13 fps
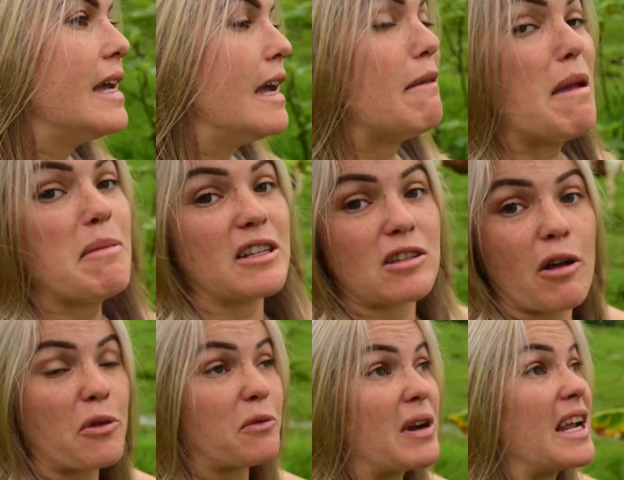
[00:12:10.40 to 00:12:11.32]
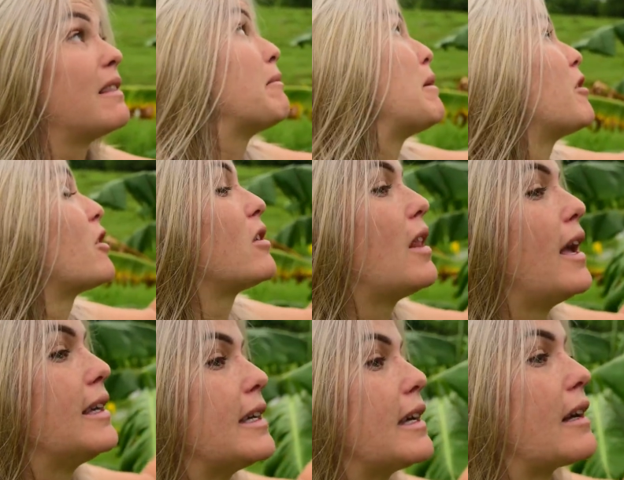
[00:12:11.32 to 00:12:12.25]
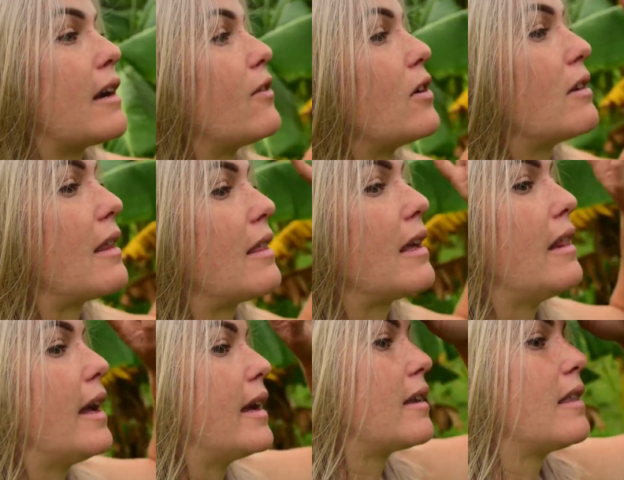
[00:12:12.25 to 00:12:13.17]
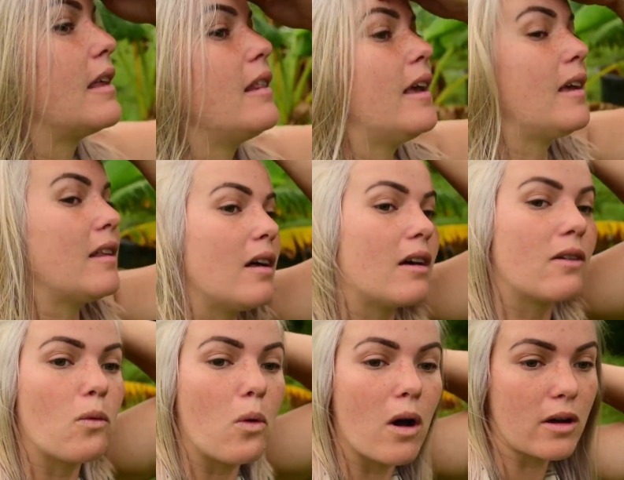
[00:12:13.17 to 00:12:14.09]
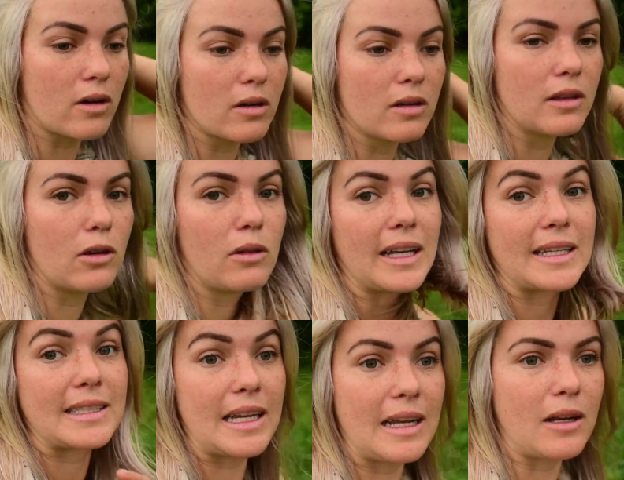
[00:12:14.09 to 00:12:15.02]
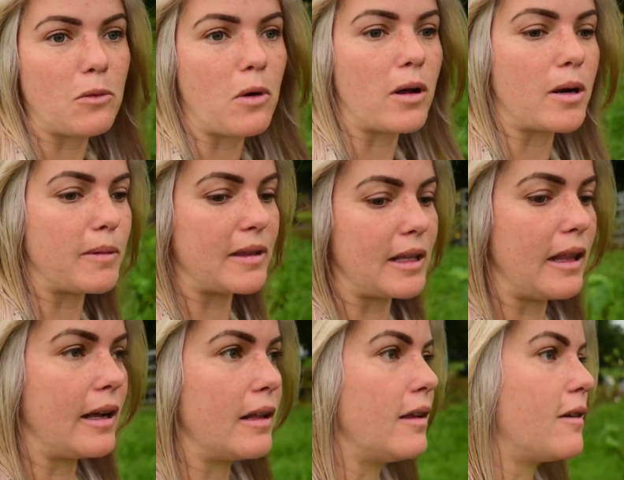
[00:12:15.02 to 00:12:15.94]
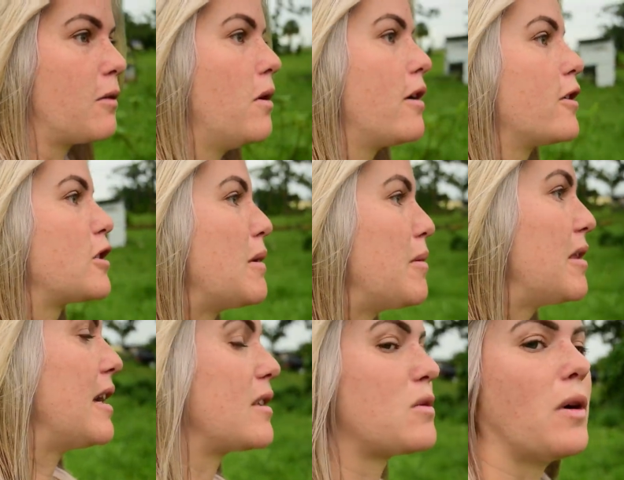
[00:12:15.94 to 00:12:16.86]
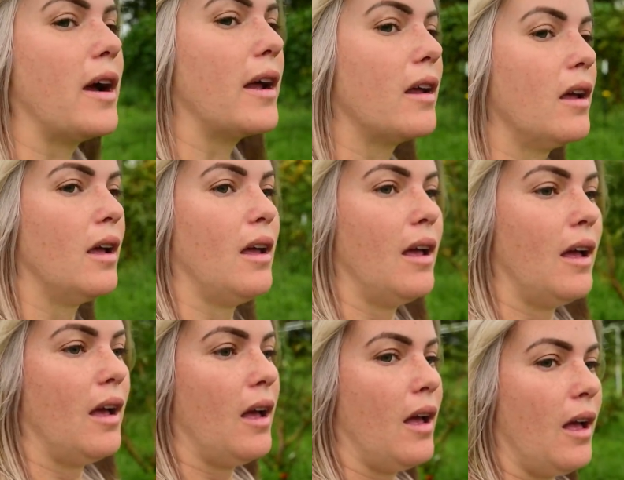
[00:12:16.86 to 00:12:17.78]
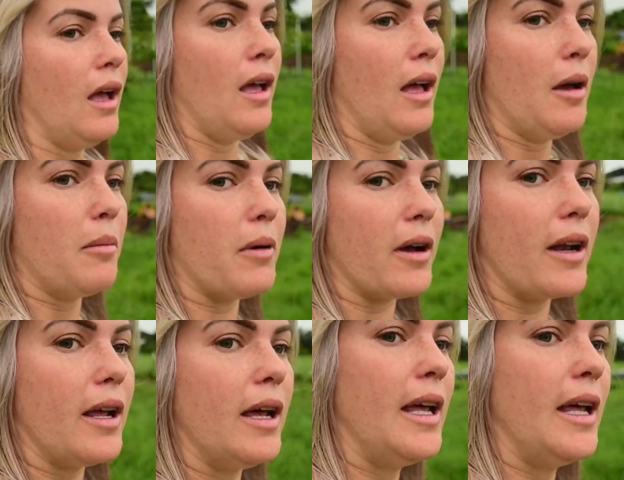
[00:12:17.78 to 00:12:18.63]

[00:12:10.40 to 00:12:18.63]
And maybe it's all the rain. Maybe they're liking it. I've heard that they like, they like a lot of water. They don't like standing water, but they like a lot of water, so maybe that's why. But,